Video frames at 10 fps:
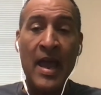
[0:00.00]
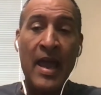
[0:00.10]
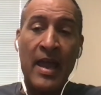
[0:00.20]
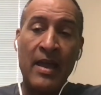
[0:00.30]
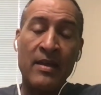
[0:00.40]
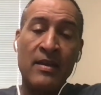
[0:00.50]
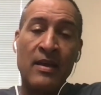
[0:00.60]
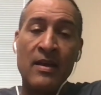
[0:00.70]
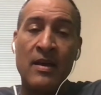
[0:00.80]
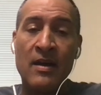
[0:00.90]
And
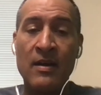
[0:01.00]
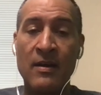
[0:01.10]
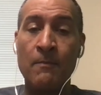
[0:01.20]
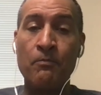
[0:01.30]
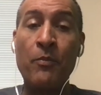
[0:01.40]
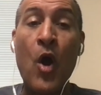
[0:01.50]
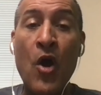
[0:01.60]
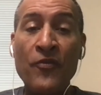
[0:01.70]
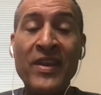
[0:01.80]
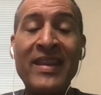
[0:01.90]

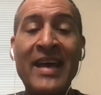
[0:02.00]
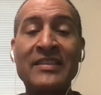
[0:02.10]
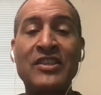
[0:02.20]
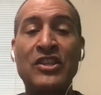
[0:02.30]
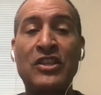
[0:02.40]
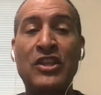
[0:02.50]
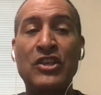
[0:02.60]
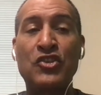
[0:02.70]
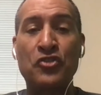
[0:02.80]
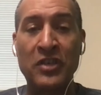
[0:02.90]
often that's the
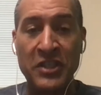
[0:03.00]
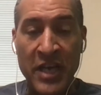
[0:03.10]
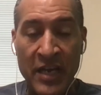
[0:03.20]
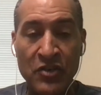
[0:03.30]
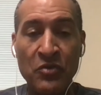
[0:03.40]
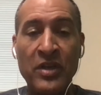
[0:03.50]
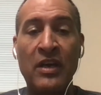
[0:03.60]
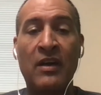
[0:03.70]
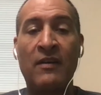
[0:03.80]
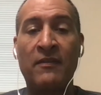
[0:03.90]
trajectory
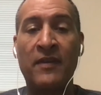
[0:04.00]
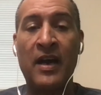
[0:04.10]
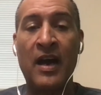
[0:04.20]
of